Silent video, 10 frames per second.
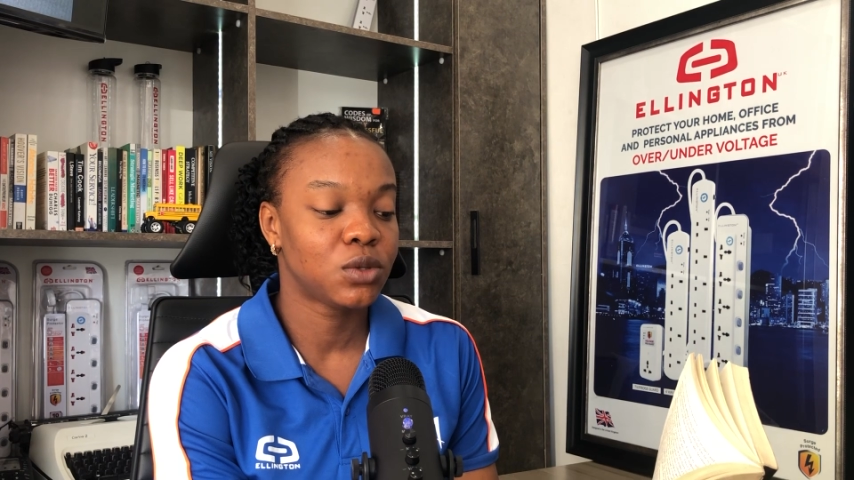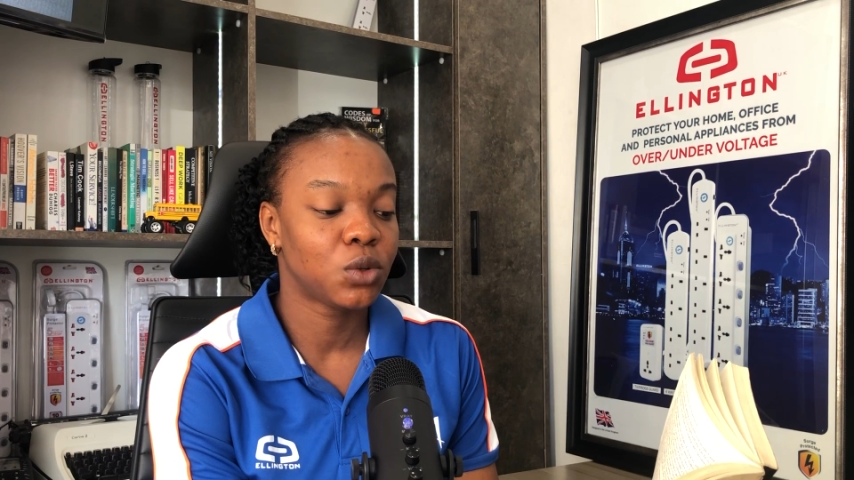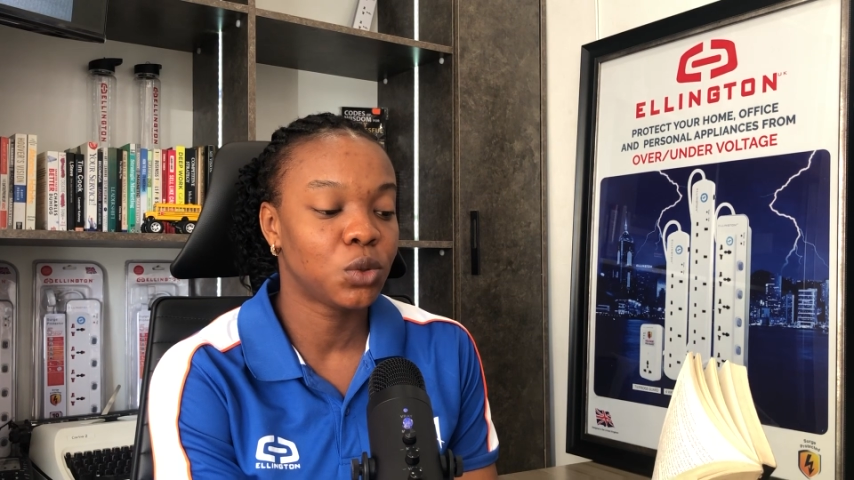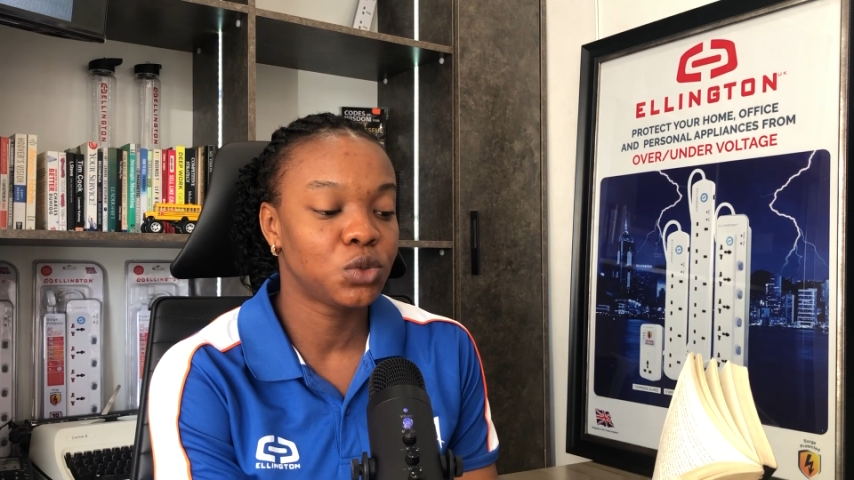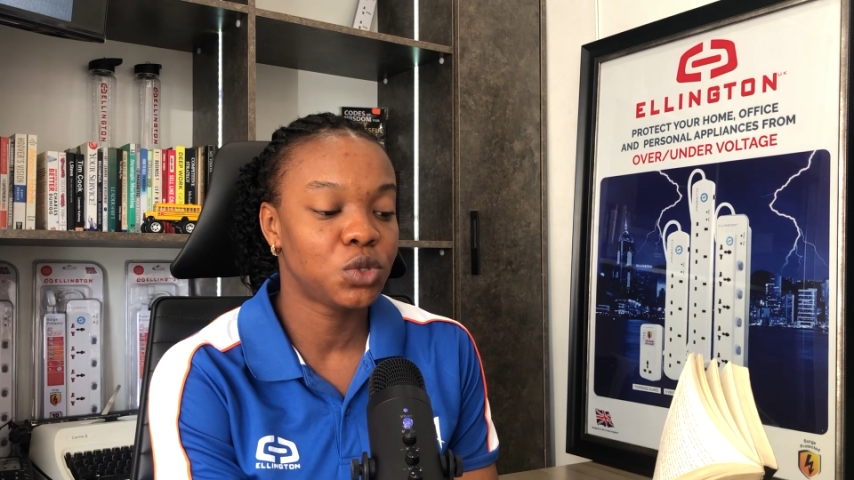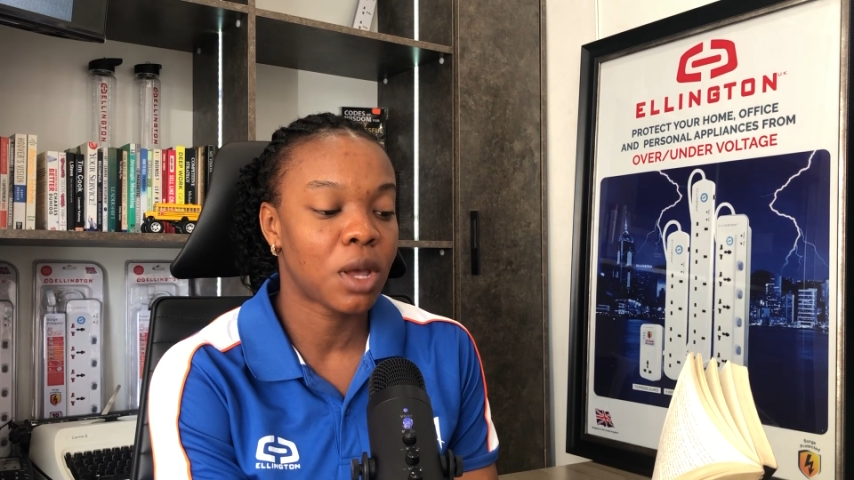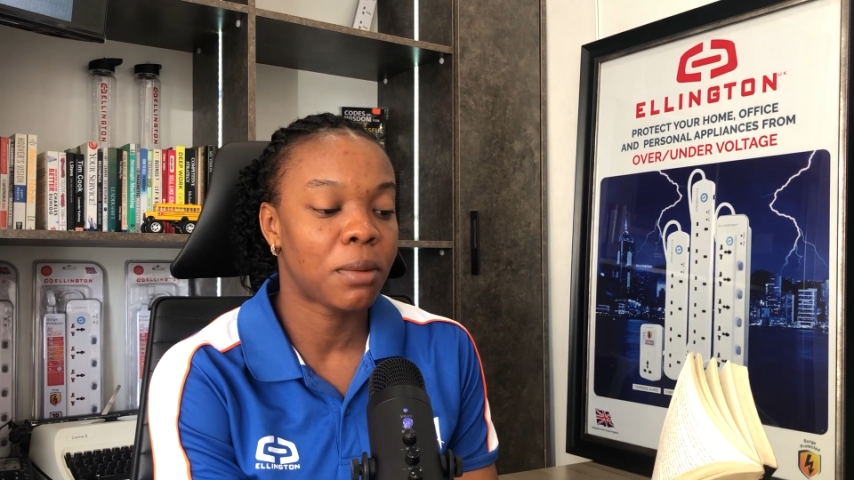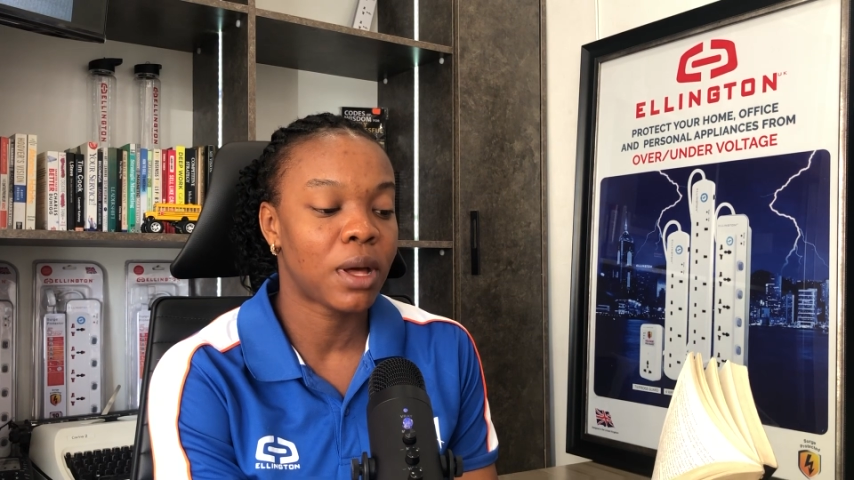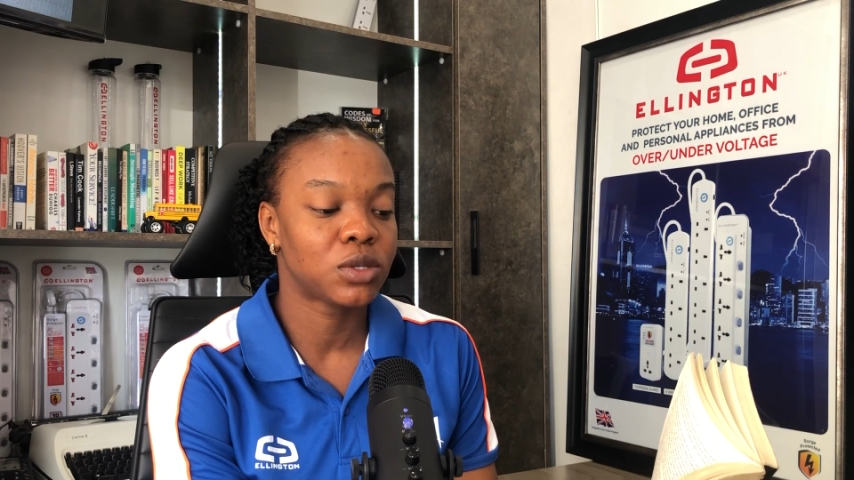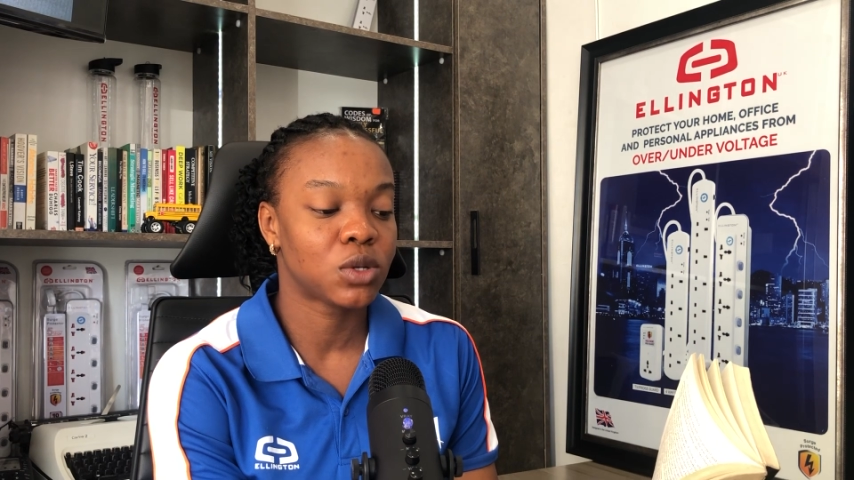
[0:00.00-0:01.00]
told you
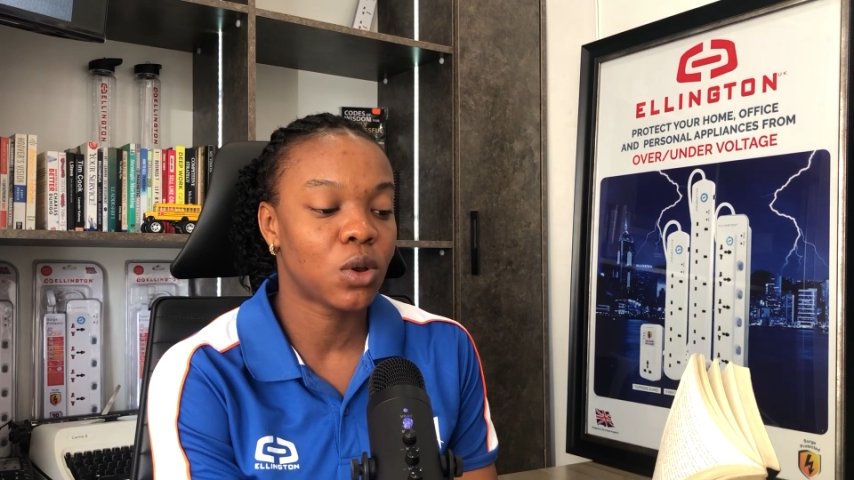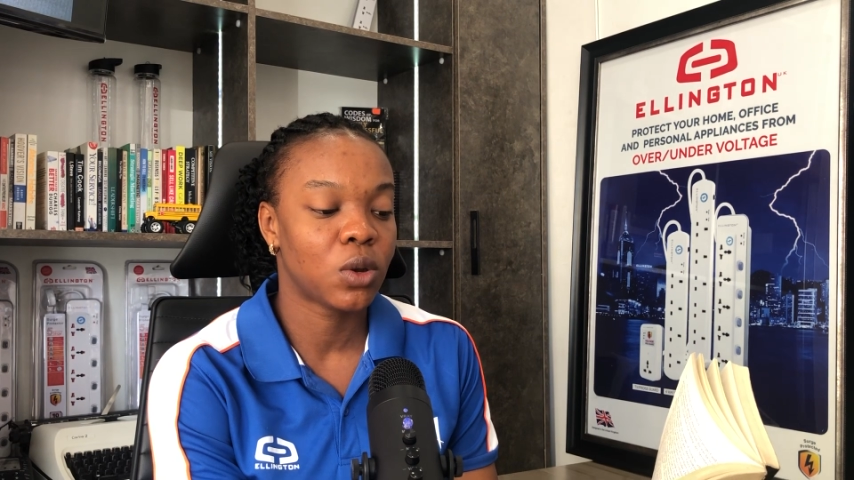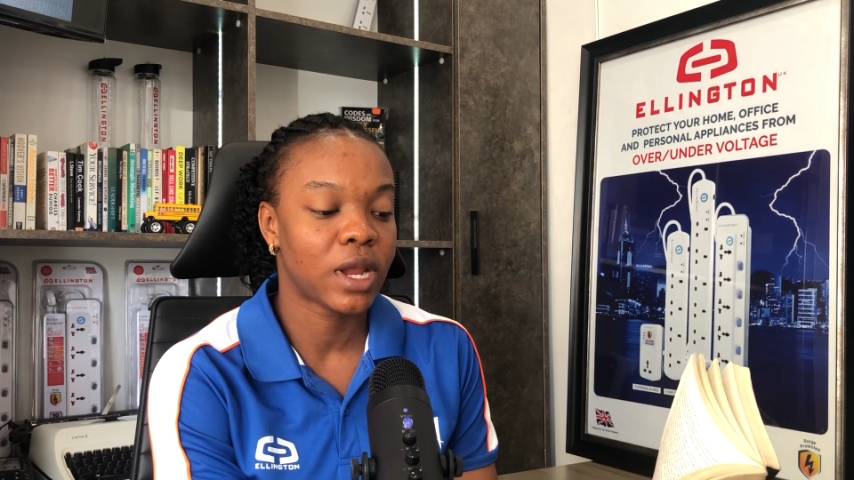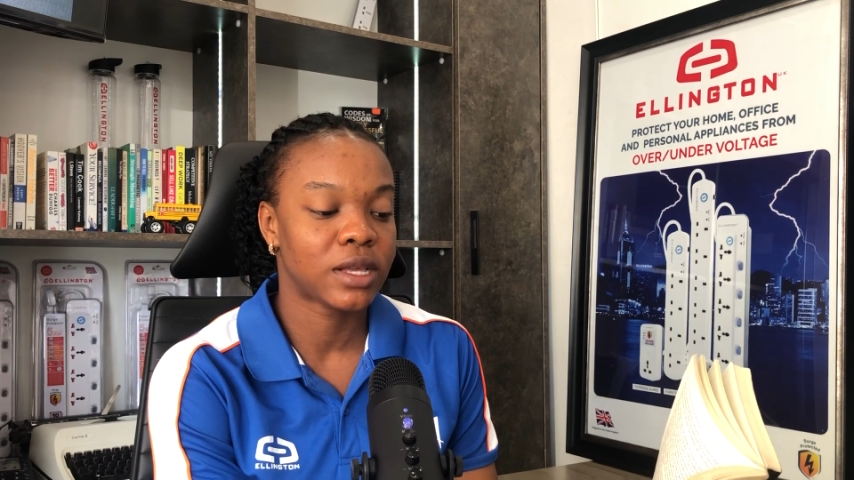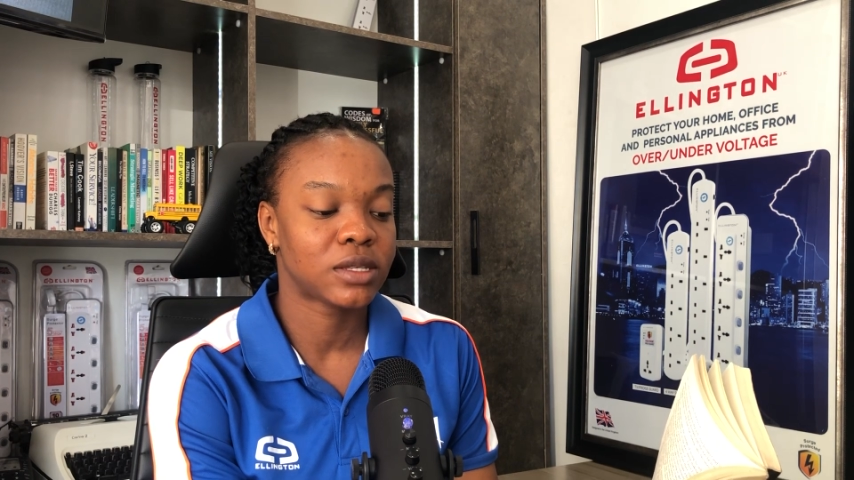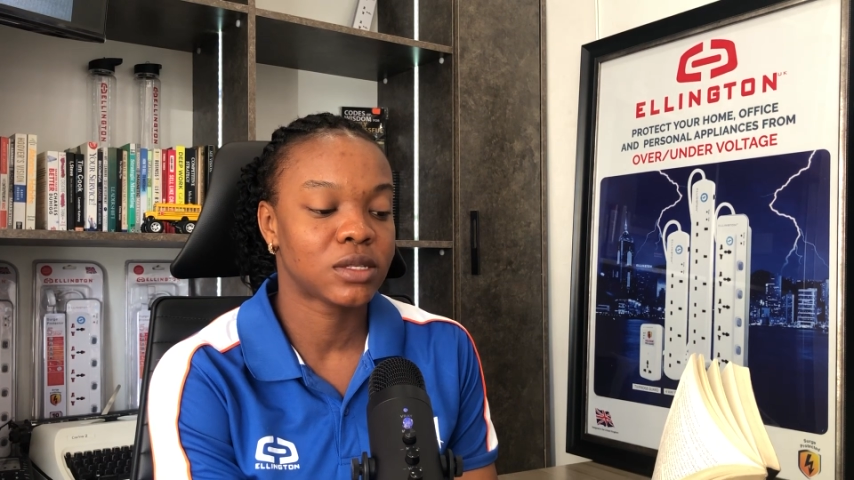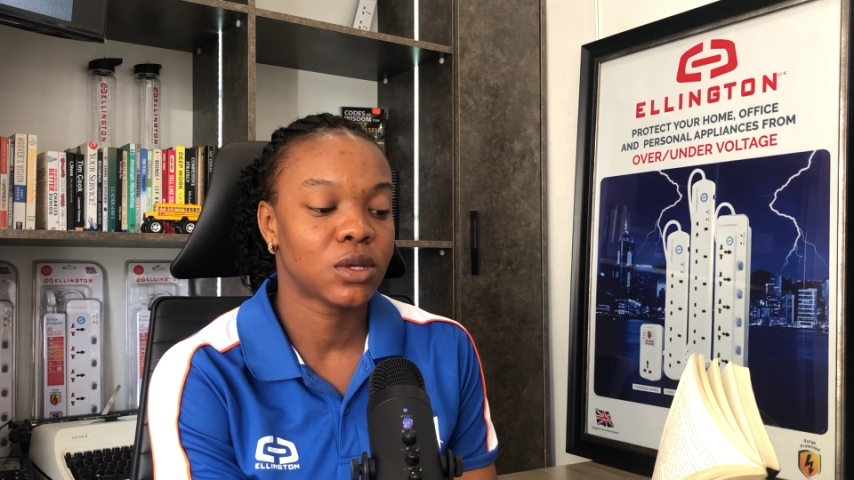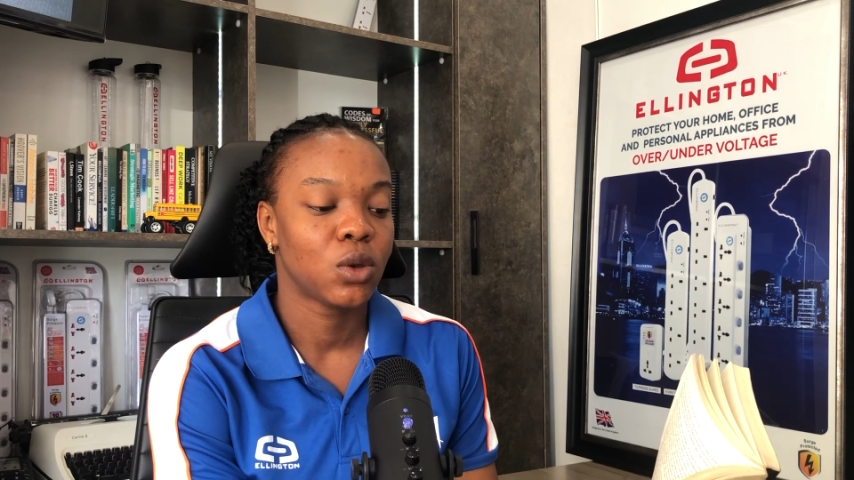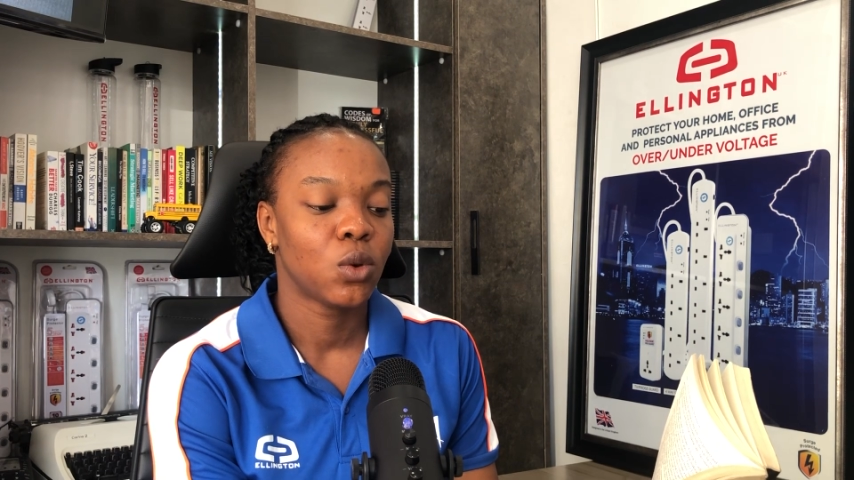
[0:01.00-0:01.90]
about others